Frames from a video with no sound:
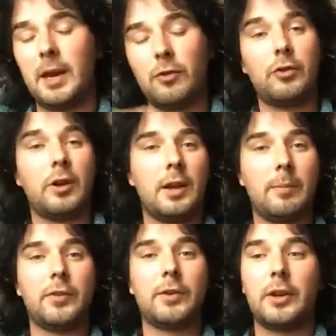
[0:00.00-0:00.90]
Patreon
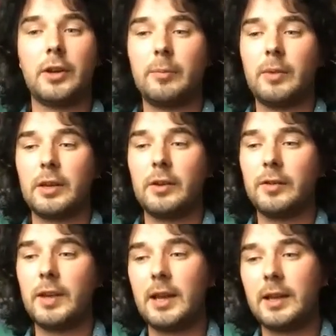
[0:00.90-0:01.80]
numbers going up, like you
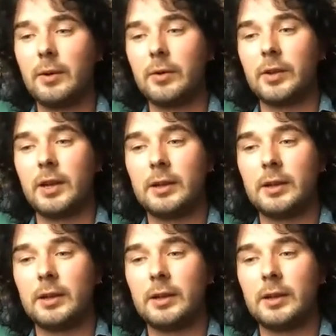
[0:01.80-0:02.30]
said, that was